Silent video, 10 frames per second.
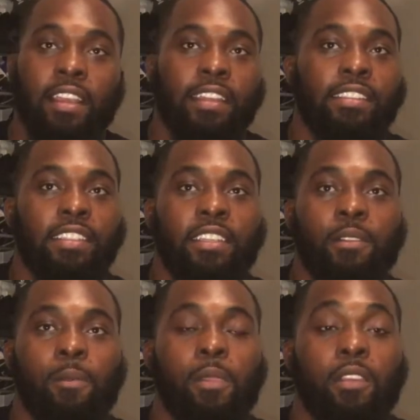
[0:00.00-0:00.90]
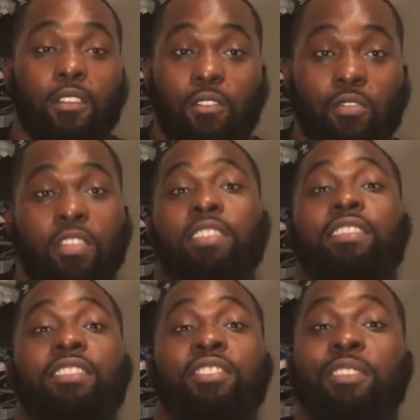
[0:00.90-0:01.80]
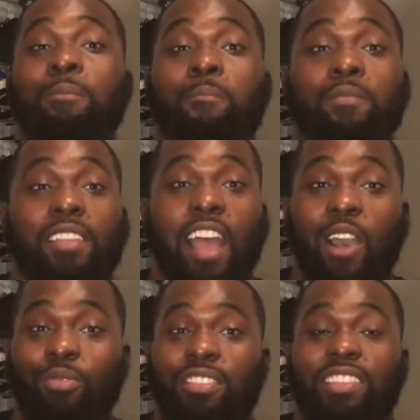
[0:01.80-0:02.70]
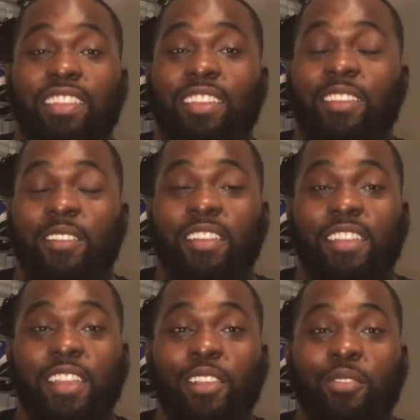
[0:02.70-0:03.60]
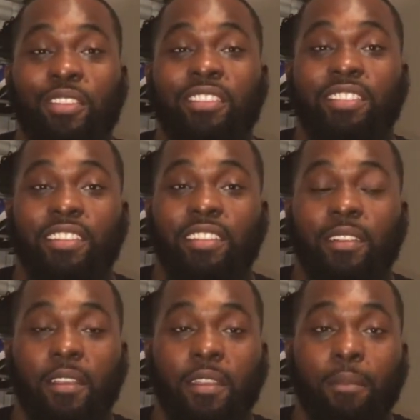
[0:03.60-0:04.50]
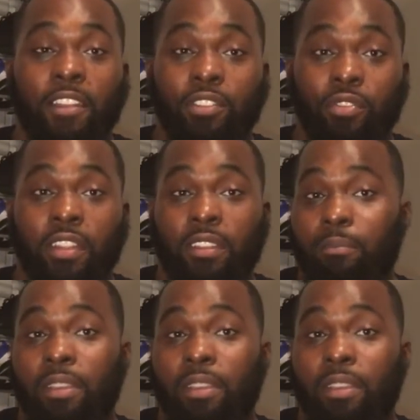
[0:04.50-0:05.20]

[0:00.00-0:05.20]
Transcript: like I said, going in the gym, I was seeing increase in my strength